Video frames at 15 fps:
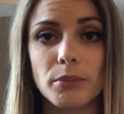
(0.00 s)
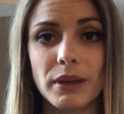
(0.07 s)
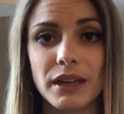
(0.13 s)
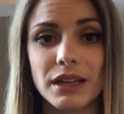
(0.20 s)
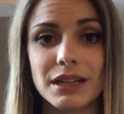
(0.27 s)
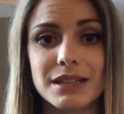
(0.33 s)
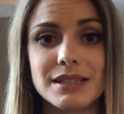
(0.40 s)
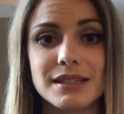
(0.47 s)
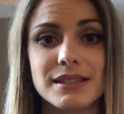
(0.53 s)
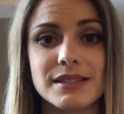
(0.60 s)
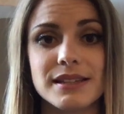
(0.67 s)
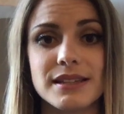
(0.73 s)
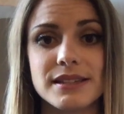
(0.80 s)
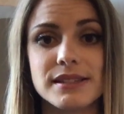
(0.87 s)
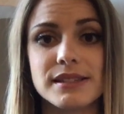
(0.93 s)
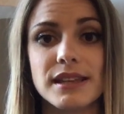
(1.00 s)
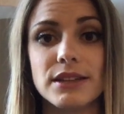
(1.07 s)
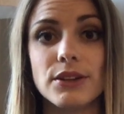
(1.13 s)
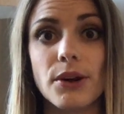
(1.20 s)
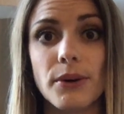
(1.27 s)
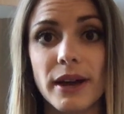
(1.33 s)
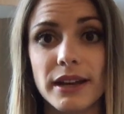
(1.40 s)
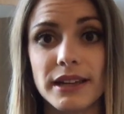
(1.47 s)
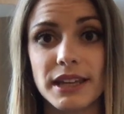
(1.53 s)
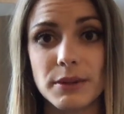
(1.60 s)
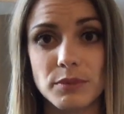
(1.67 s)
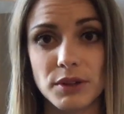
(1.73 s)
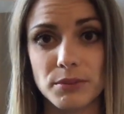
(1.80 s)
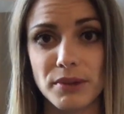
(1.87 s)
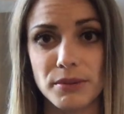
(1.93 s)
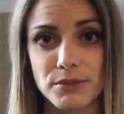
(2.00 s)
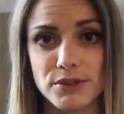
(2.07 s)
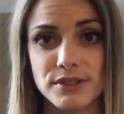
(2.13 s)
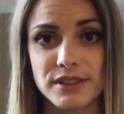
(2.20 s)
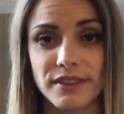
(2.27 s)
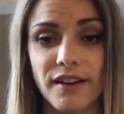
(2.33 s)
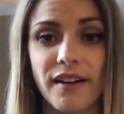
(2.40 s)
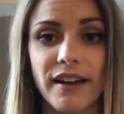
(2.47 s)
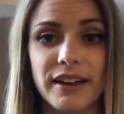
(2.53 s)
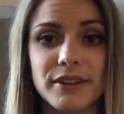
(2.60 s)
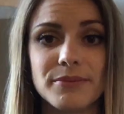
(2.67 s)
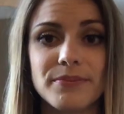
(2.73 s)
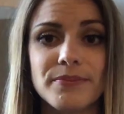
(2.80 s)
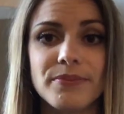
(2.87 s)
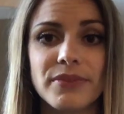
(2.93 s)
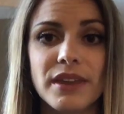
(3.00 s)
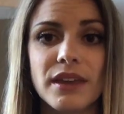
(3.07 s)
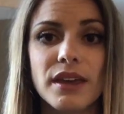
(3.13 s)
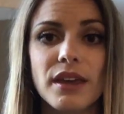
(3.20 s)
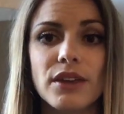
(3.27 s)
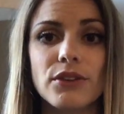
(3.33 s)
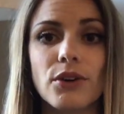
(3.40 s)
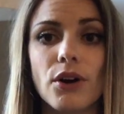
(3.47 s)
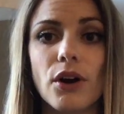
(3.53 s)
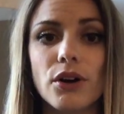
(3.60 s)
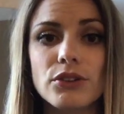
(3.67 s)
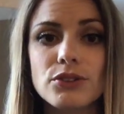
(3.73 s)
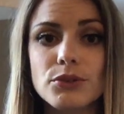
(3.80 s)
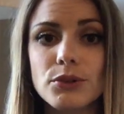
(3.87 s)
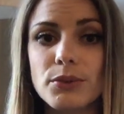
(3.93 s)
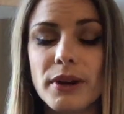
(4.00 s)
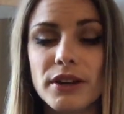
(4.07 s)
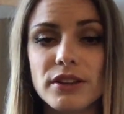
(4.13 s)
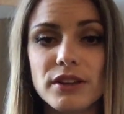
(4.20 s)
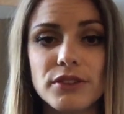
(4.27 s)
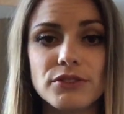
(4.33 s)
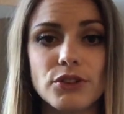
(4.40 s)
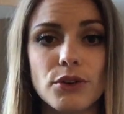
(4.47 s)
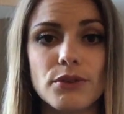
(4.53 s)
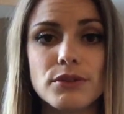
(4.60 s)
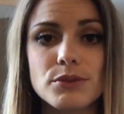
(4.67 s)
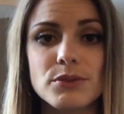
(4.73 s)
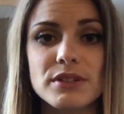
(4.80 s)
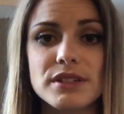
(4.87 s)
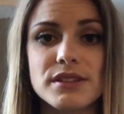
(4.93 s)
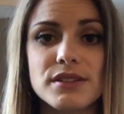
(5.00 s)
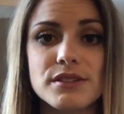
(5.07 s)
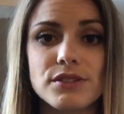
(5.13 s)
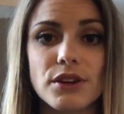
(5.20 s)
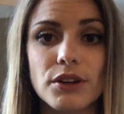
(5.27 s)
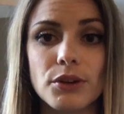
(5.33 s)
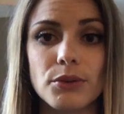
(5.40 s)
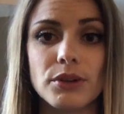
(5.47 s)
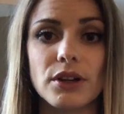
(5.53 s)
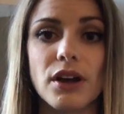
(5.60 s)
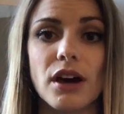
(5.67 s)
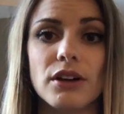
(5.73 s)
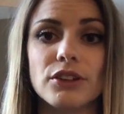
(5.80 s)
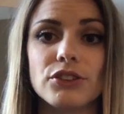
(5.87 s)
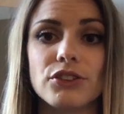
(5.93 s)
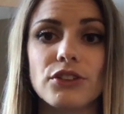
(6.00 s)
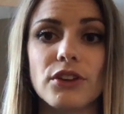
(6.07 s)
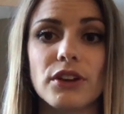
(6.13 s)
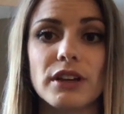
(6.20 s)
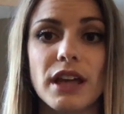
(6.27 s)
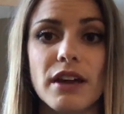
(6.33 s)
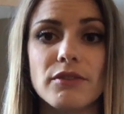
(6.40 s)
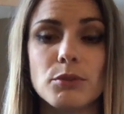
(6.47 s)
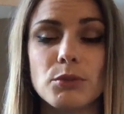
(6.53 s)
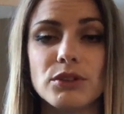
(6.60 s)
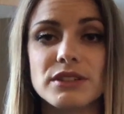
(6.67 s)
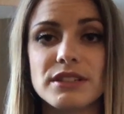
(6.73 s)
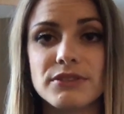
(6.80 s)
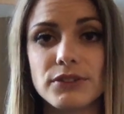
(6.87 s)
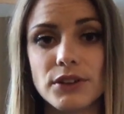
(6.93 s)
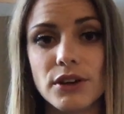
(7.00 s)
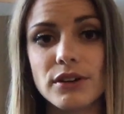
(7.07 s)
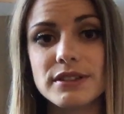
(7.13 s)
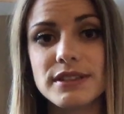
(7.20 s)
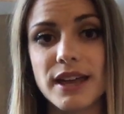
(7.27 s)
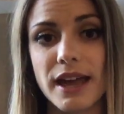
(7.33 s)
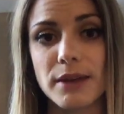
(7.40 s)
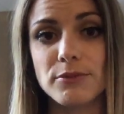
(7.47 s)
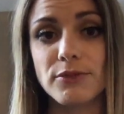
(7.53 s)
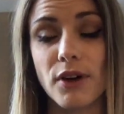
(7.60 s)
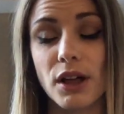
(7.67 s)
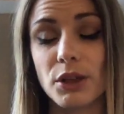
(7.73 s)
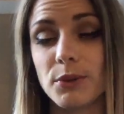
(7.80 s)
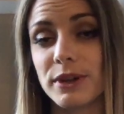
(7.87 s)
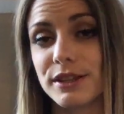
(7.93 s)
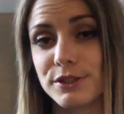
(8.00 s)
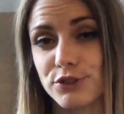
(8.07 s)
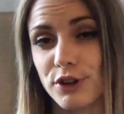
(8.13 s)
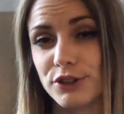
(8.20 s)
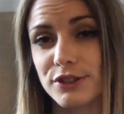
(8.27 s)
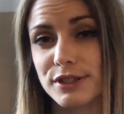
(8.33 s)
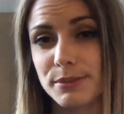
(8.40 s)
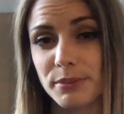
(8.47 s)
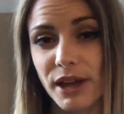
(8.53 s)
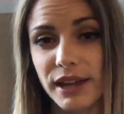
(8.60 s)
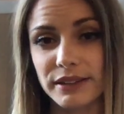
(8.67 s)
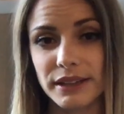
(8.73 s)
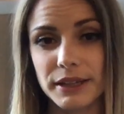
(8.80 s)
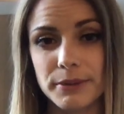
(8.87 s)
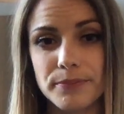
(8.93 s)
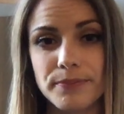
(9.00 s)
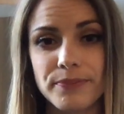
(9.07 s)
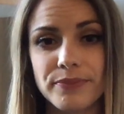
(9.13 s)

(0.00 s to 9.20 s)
being in existence, they know how to keep their members in line. They're all too aware that if Jehovah's Witnesses start going to college, they're going to have a more difficult time following instructions blindly.